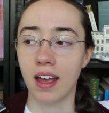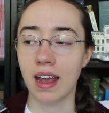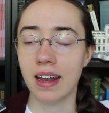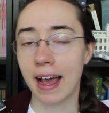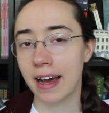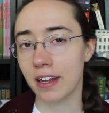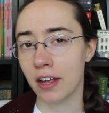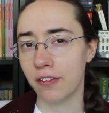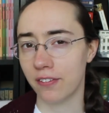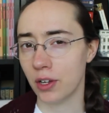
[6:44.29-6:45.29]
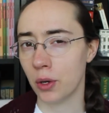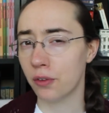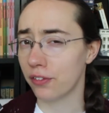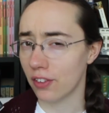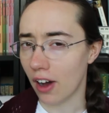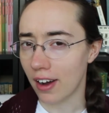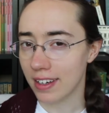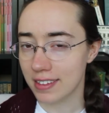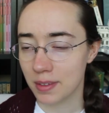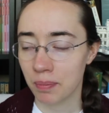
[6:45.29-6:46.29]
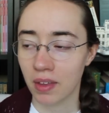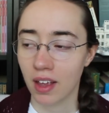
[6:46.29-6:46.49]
it had a few flaws.